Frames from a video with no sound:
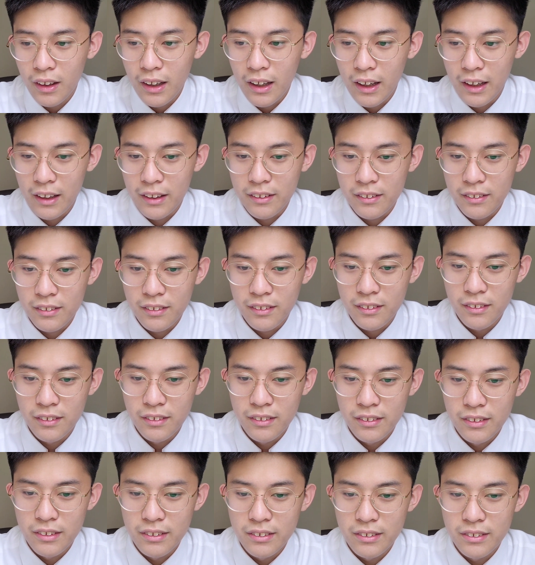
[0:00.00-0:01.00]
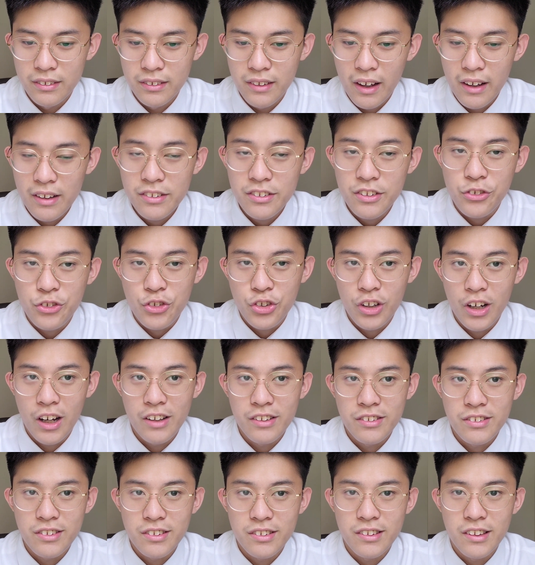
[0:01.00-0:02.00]
and there is a
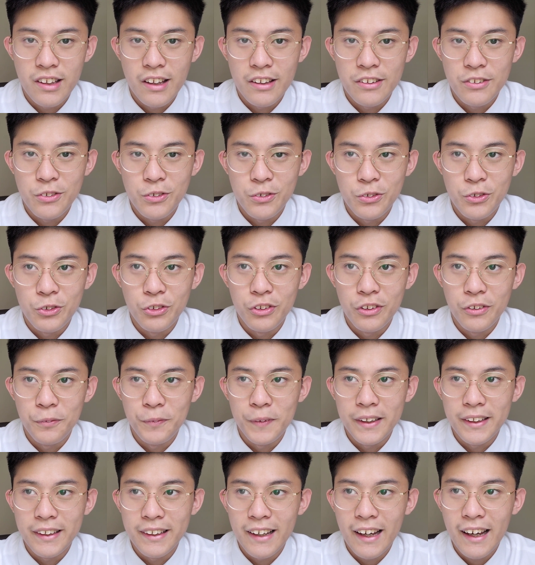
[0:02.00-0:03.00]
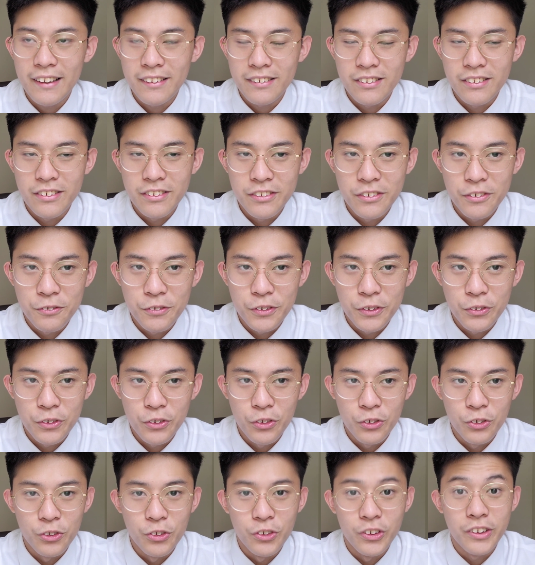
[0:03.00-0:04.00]
chance that you do not even get the interview,
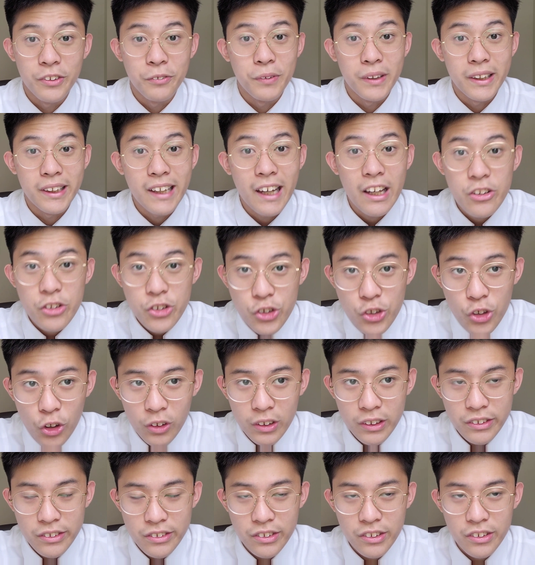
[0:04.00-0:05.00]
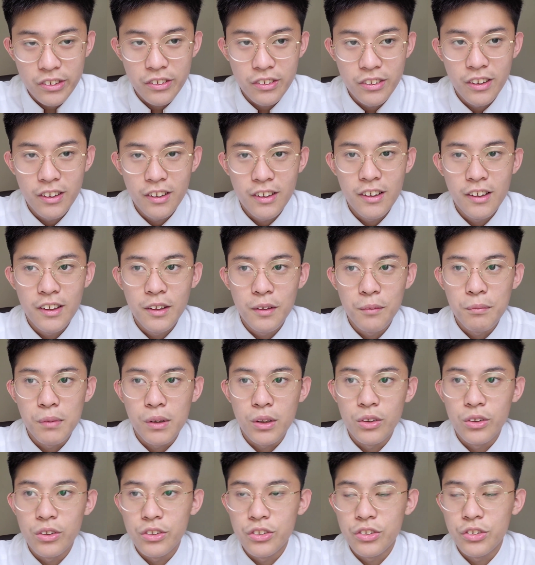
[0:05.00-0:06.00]
you do not even get shortlisted
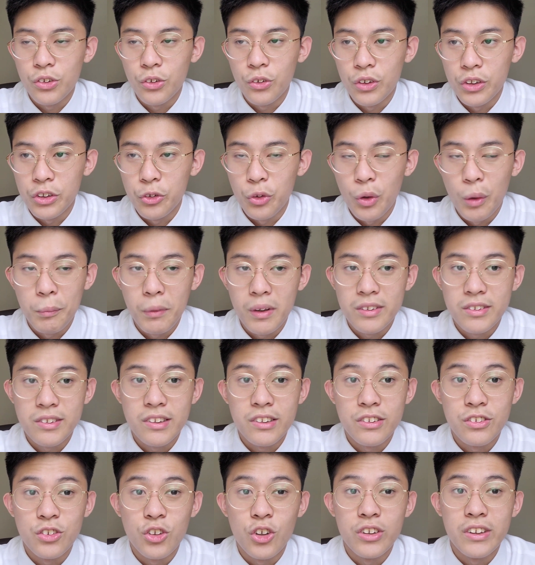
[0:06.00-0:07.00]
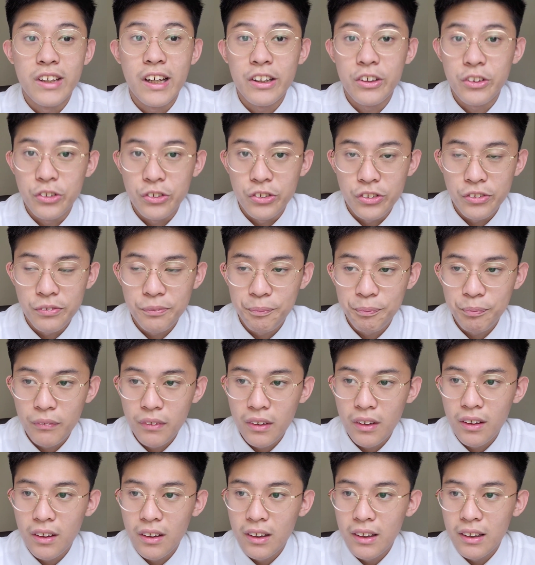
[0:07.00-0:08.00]
because your UMS is not that good.
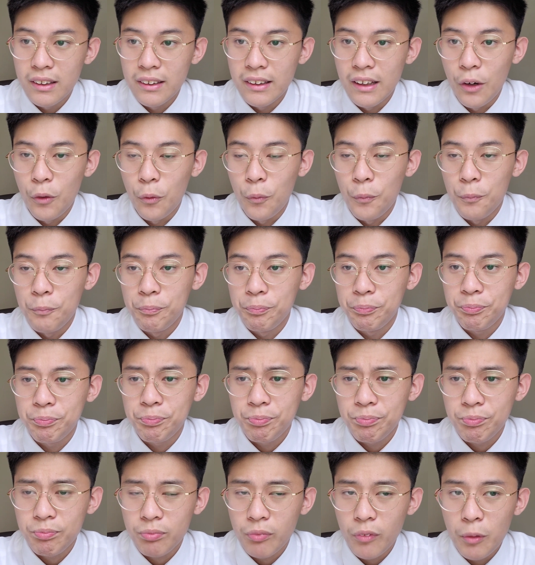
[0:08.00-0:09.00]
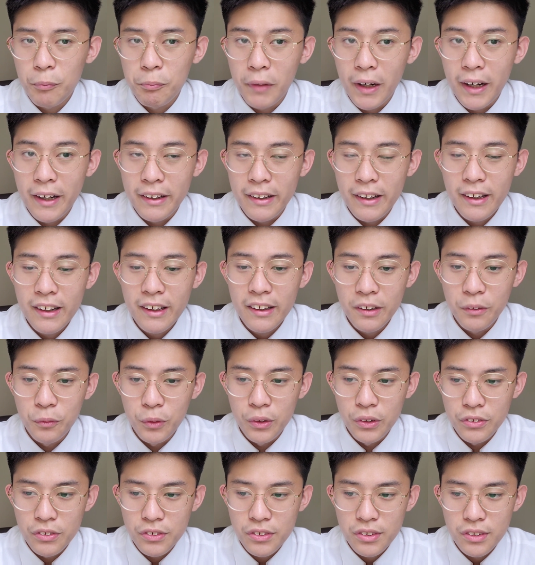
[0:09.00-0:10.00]
Now, my A
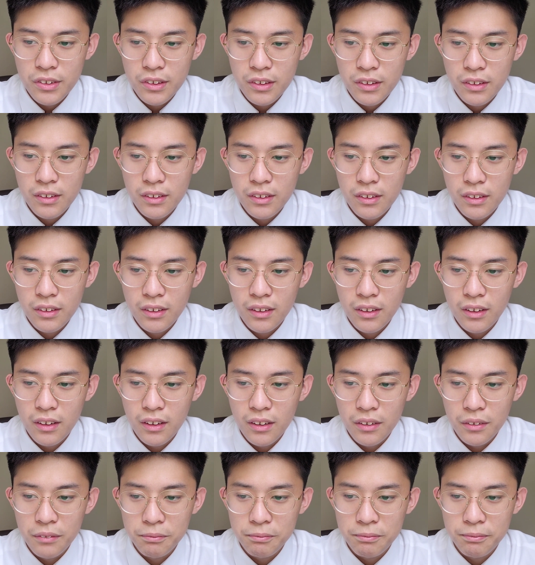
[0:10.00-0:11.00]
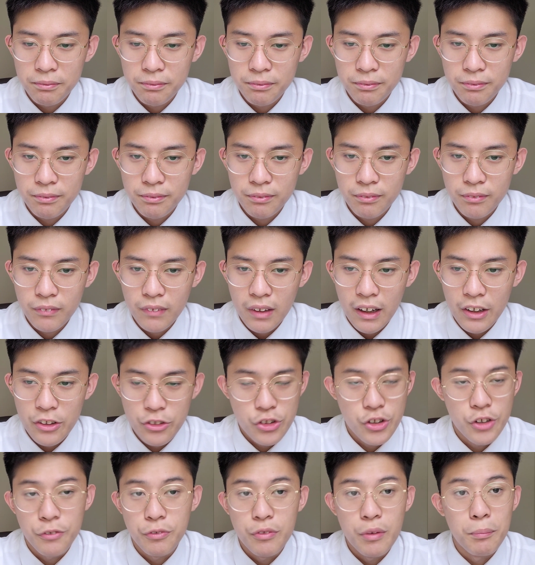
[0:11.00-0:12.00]
levels, I
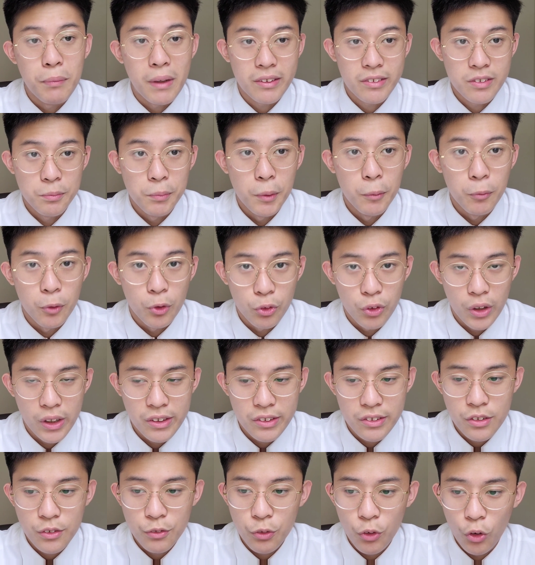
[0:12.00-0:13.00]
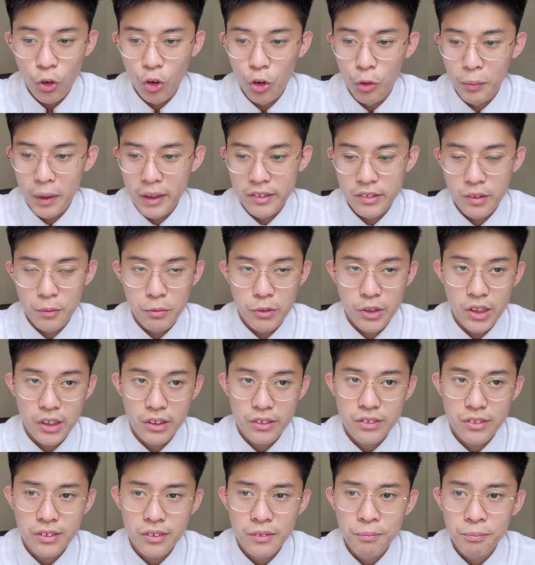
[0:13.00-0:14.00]
achieved the maximum grades for all my
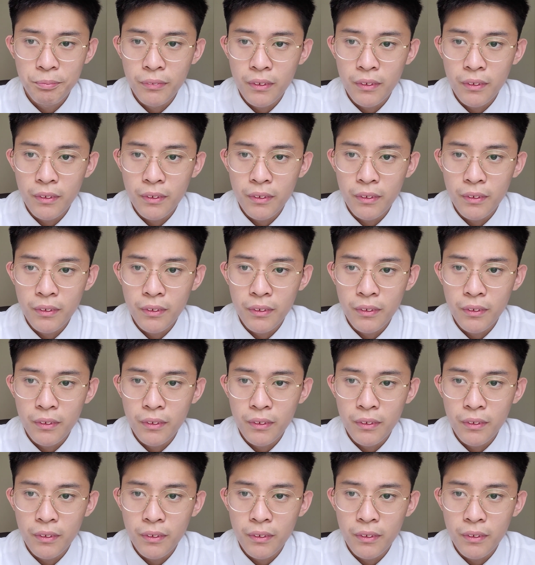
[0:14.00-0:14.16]
subjects,